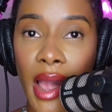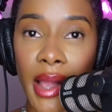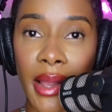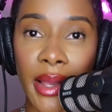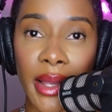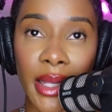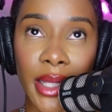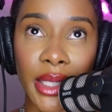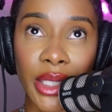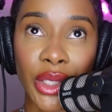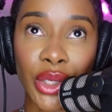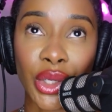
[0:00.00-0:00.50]

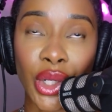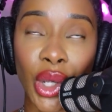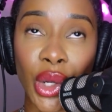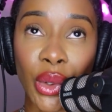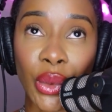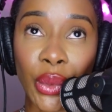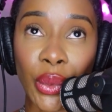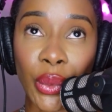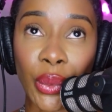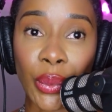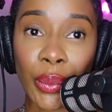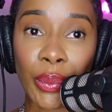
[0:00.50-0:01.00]
you
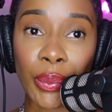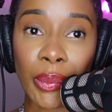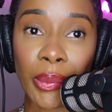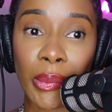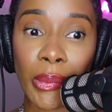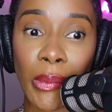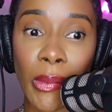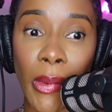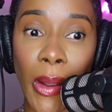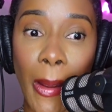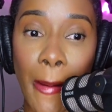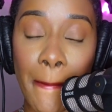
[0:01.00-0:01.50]
know,
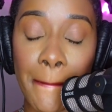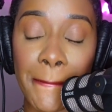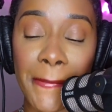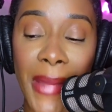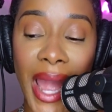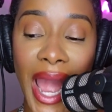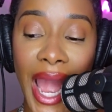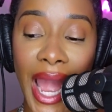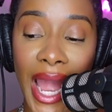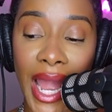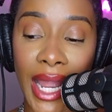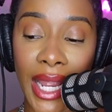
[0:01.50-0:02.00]

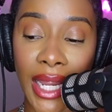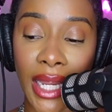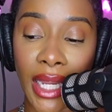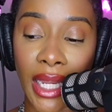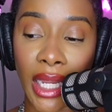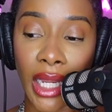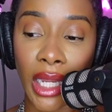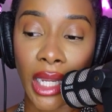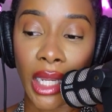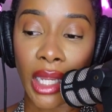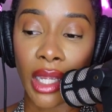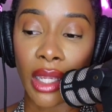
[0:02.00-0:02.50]

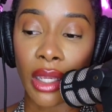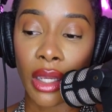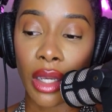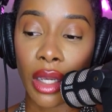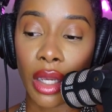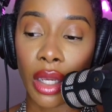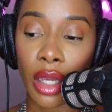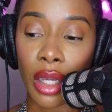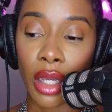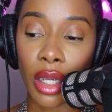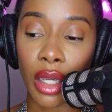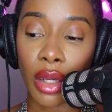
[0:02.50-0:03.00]
my
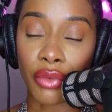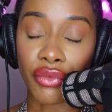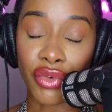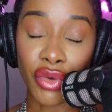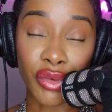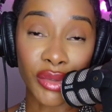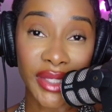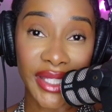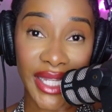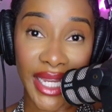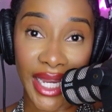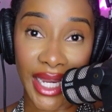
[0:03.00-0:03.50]

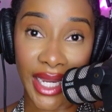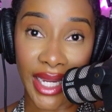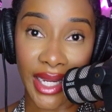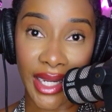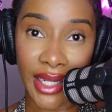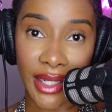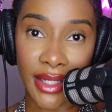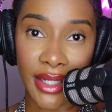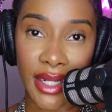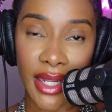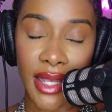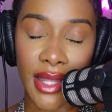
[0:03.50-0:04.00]

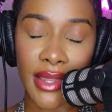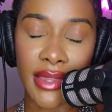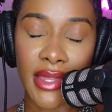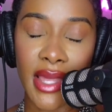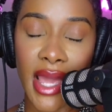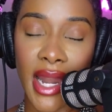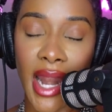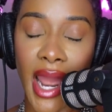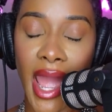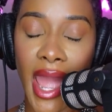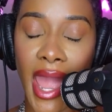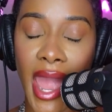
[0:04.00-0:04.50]
routine that
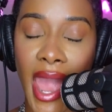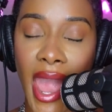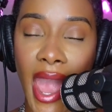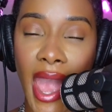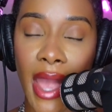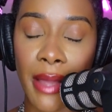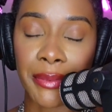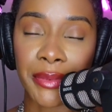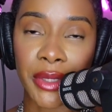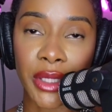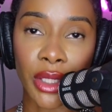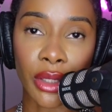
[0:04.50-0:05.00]
I
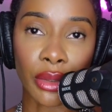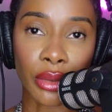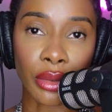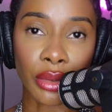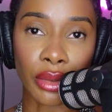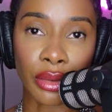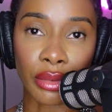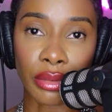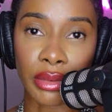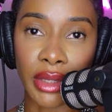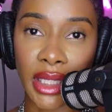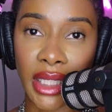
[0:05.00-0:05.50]

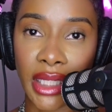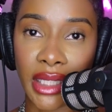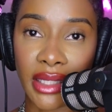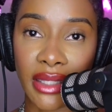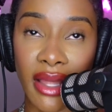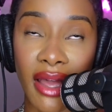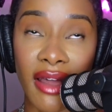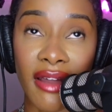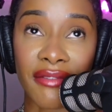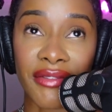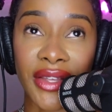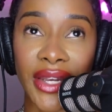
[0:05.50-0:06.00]
absolutely
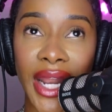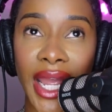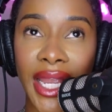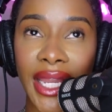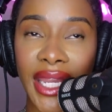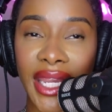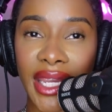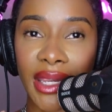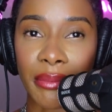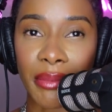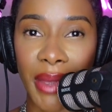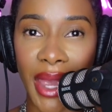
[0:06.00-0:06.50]
love. And I
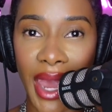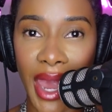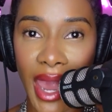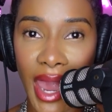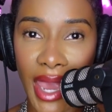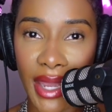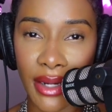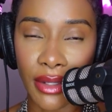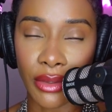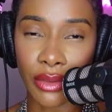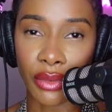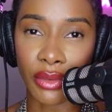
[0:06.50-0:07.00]
keep
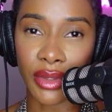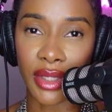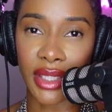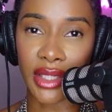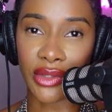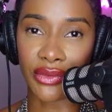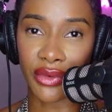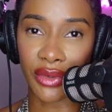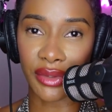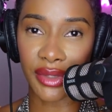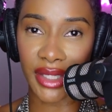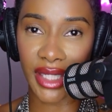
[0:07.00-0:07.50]
adding on this
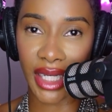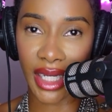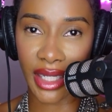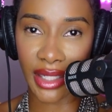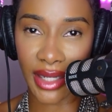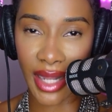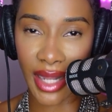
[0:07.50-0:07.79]
routine,